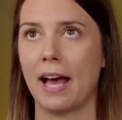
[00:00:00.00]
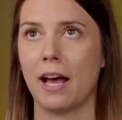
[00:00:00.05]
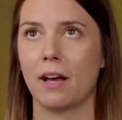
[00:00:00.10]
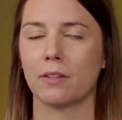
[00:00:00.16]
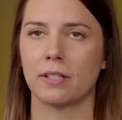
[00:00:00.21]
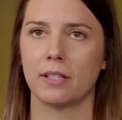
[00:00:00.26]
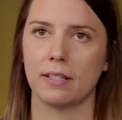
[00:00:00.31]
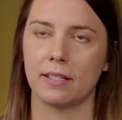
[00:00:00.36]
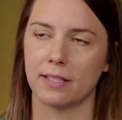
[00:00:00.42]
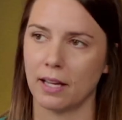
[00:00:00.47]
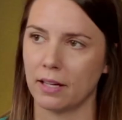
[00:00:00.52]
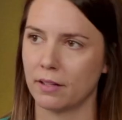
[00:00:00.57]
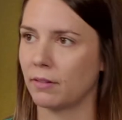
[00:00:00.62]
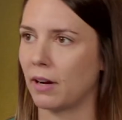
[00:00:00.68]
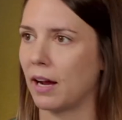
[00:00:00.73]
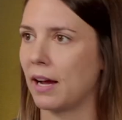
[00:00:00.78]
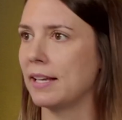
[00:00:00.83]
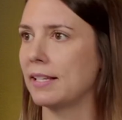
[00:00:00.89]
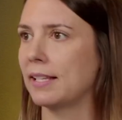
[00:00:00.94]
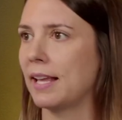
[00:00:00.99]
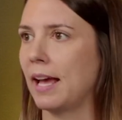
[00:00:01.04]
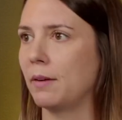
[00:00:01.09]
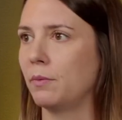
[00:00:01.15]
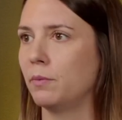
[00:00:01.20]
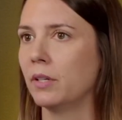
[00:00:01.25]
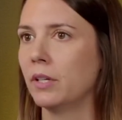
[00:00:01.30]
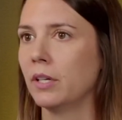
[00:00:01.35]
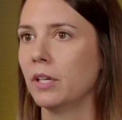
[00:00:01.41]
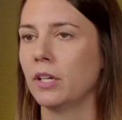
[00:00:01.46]
house in Sunrise,
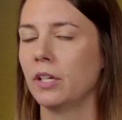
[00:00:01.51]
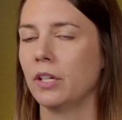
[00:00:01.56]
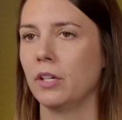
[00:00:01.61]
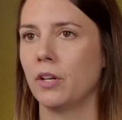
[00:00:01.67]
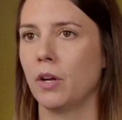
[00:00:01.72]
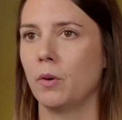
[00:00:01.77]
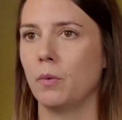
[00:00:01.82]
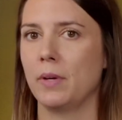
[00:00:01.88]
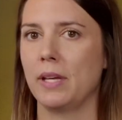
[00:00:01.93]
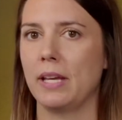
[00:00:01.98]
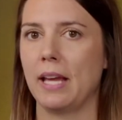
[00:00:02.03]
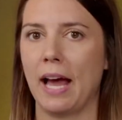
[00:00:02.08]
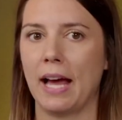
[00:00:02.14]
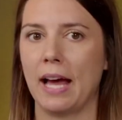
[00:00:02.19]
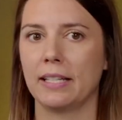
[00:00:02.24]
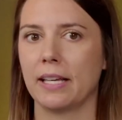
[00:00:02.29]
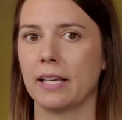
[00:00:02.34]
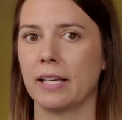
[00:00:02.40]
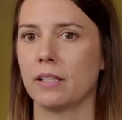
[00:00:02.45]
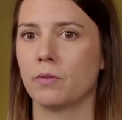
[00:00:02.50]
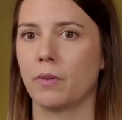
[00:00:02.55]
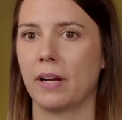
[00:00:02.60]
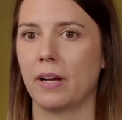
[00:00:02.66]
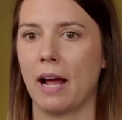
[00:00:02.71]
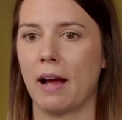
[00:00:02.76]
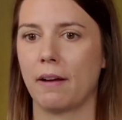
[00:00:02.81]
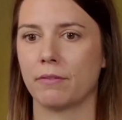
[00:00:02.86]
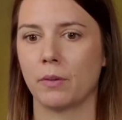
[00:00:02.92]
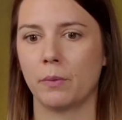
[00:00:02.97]
had you know we had kids right
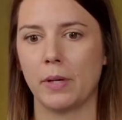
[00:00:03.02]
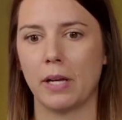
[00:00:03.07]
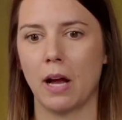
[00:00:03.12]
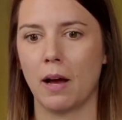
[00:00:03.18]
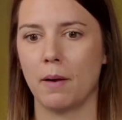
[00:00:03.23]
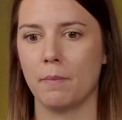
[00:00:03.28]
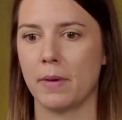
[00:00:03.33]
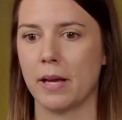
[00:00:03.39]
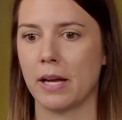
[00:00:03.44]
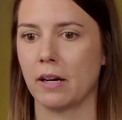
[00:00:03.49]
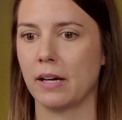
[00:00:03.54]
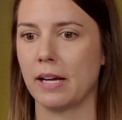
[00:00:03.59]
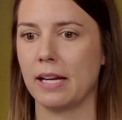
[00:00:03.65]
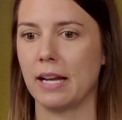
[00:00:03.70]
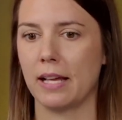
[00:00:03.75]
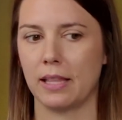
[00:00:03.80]
after we got married,